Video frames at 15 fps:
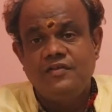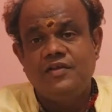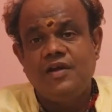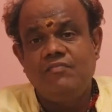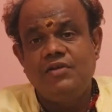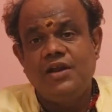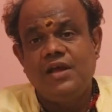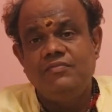
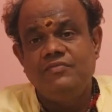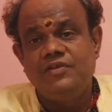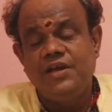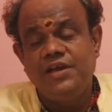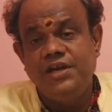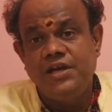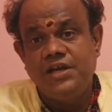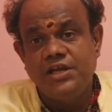Sometimes
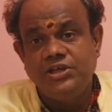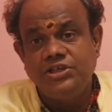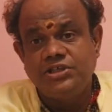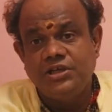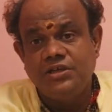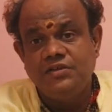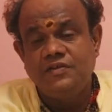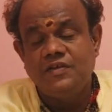the
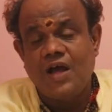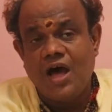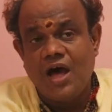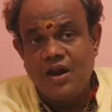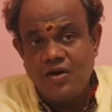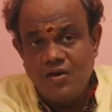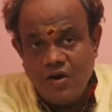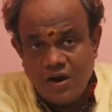intentions
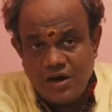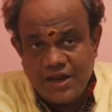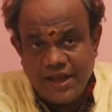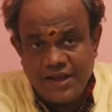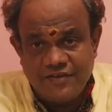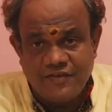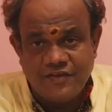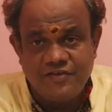are not
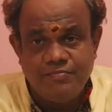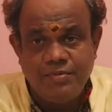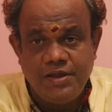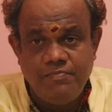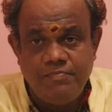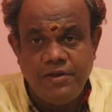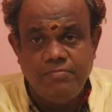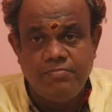accessed
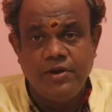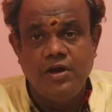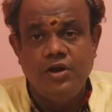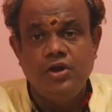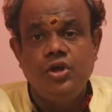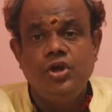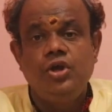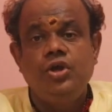by
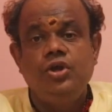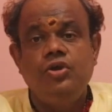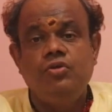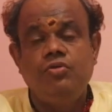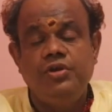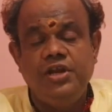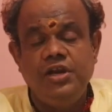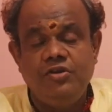people.
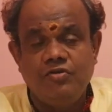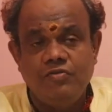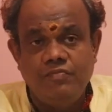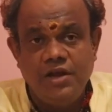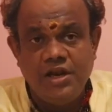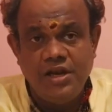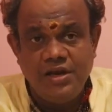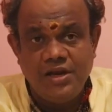You need
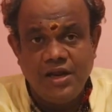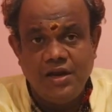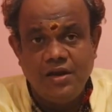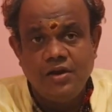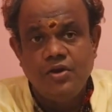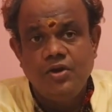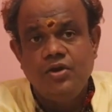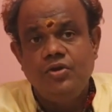to
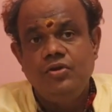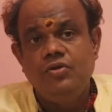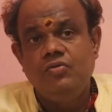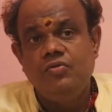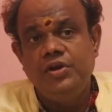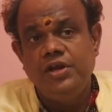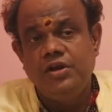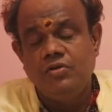meditate,
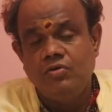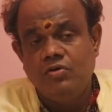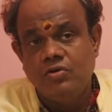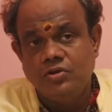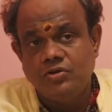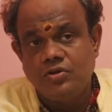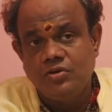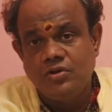you need to
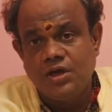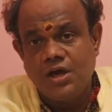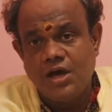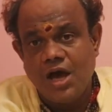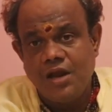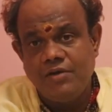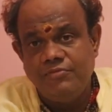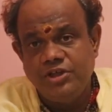go through the
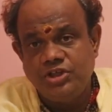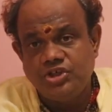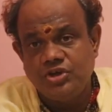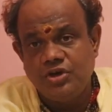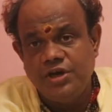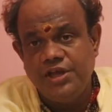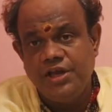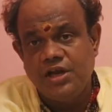karmic
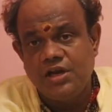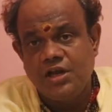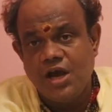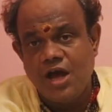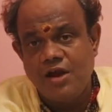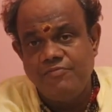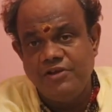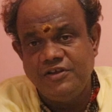churning and
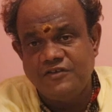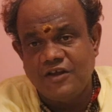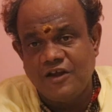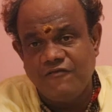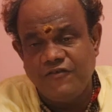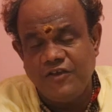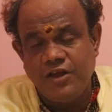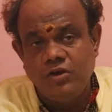karmic
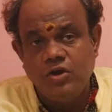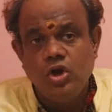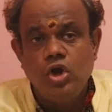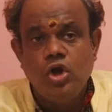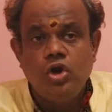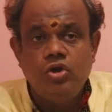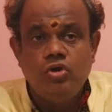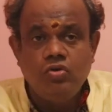surfing
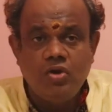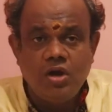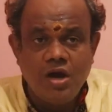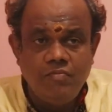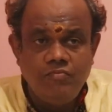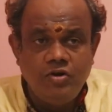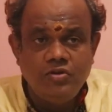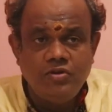to
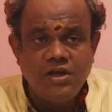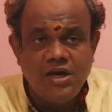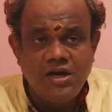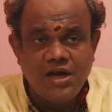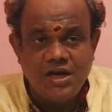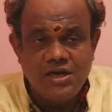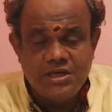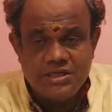come to
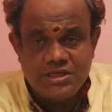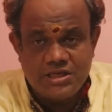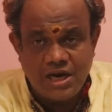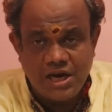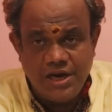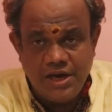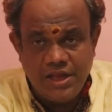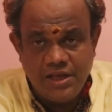that
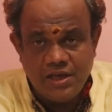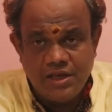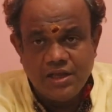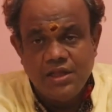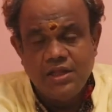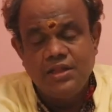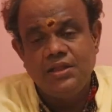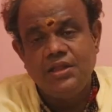
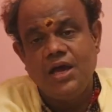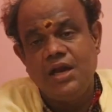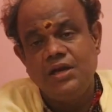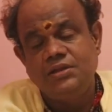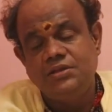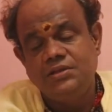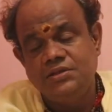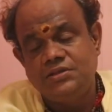understanding
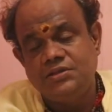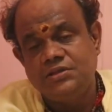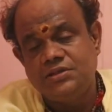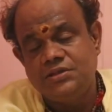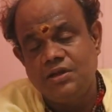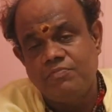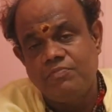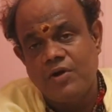that this
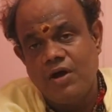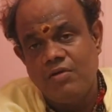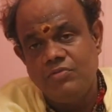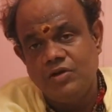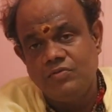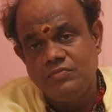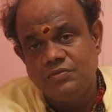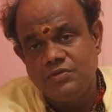is the
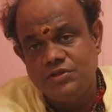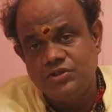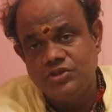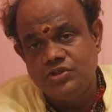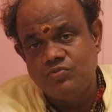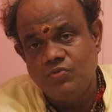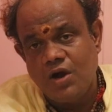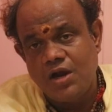problem,
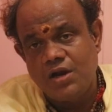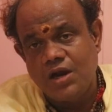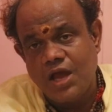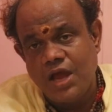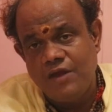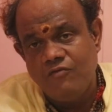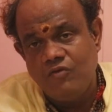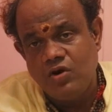this is
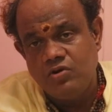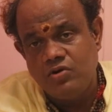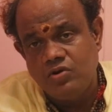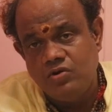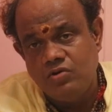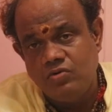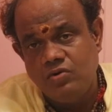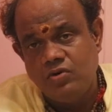what I want
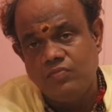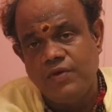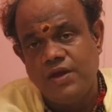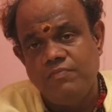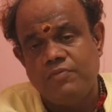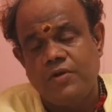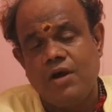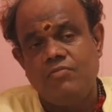to do to
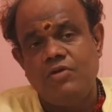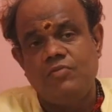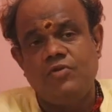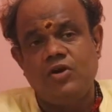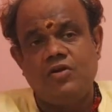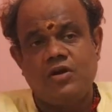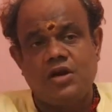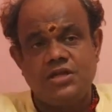my
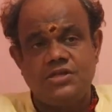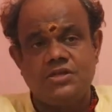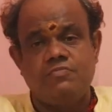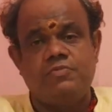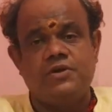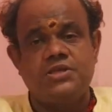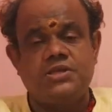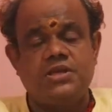problem across
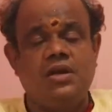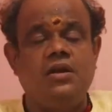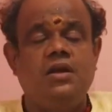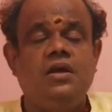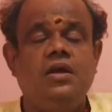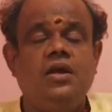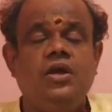a person.